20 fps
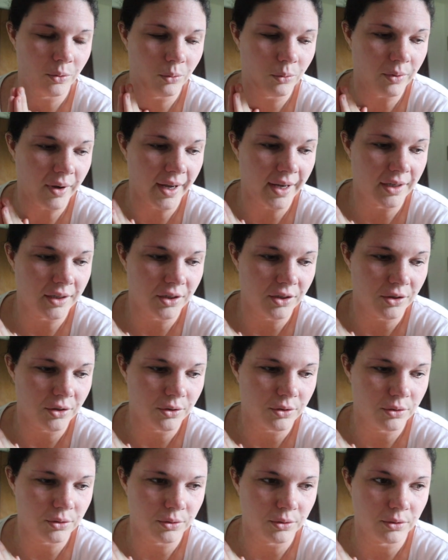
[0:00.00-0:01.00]
when
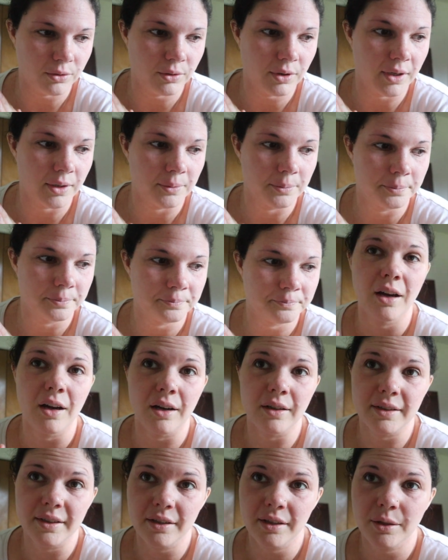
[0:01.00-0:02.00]
you
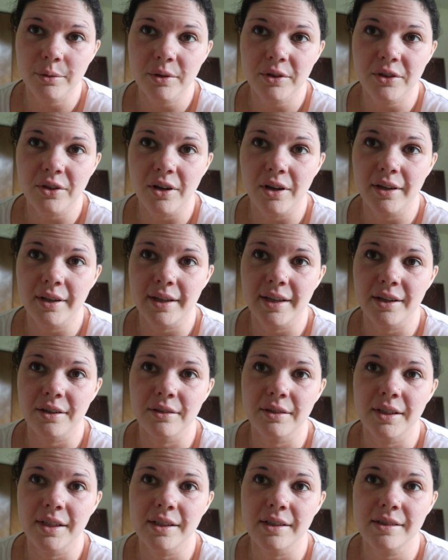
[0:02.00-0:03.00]
are dealing with chronic
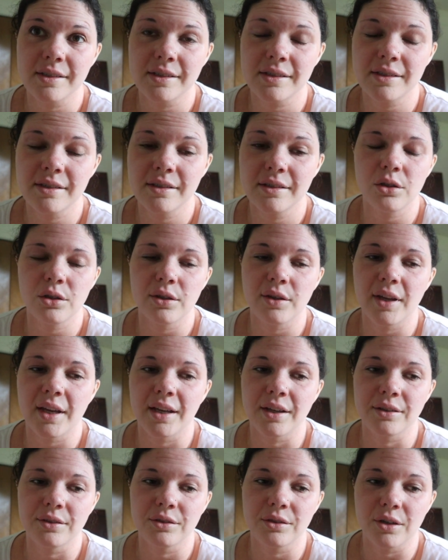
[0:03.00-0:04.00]
illness
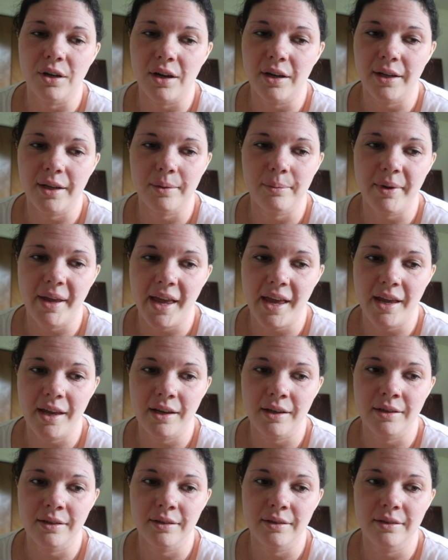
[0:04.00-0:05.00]
and chronic
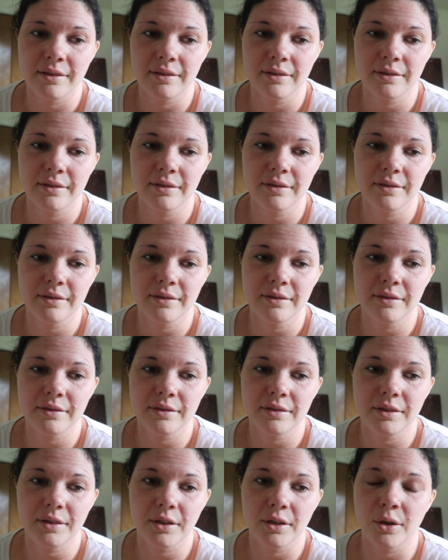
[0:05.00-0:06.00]
pain,
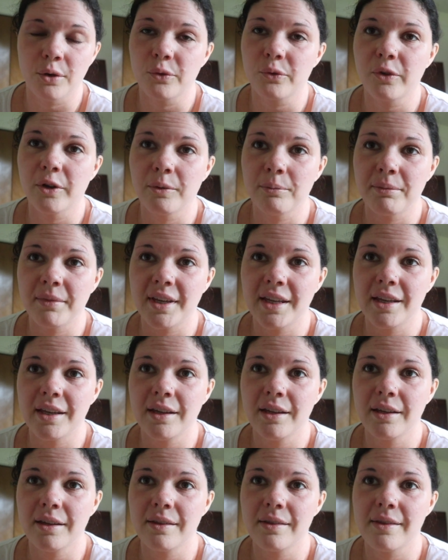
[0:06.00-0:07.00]
you know, for
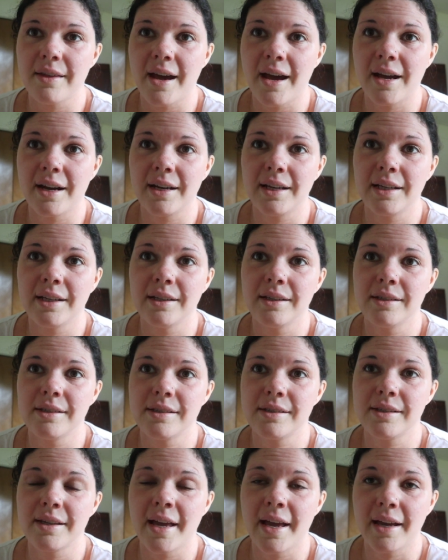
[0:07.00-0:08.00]
me, that
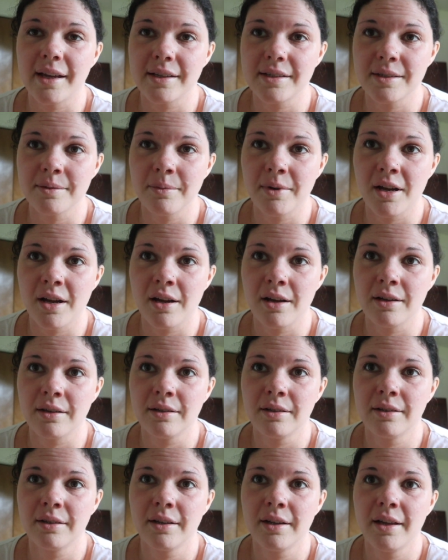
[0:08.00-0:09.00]
is eczema,
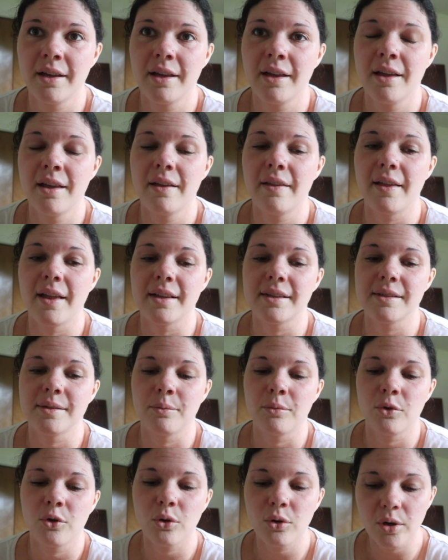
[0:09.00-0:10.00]
that's
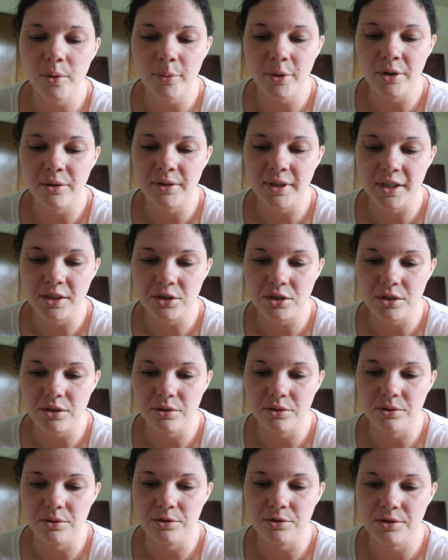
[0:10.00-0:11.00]
some hormone
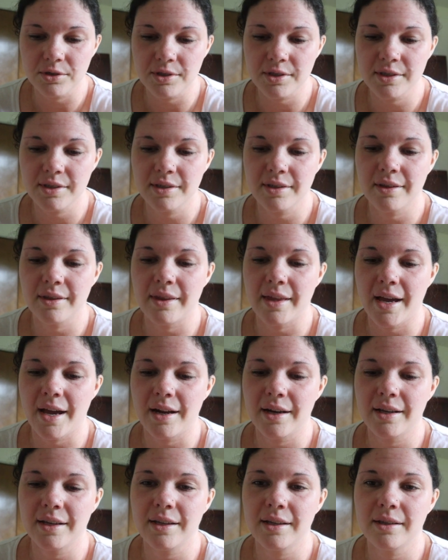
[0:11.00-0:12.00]
issues,
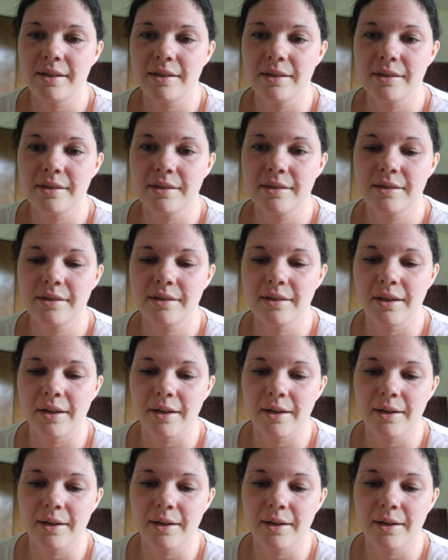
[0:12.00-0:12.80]
that is